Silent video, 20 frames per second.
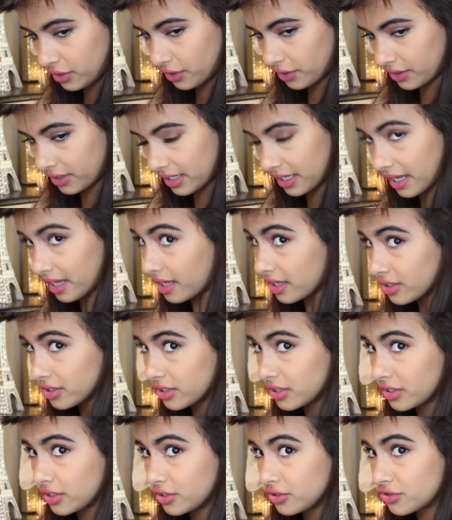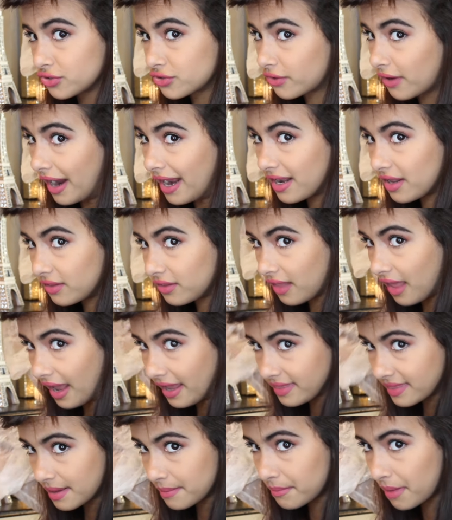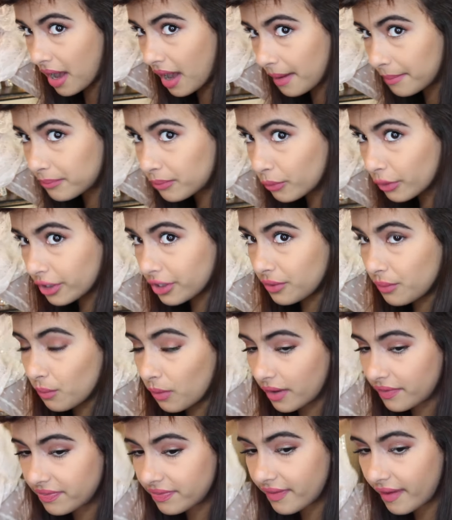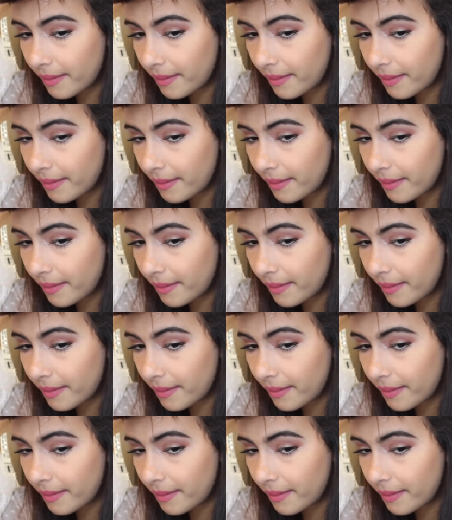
You're gonna try to line them up where you want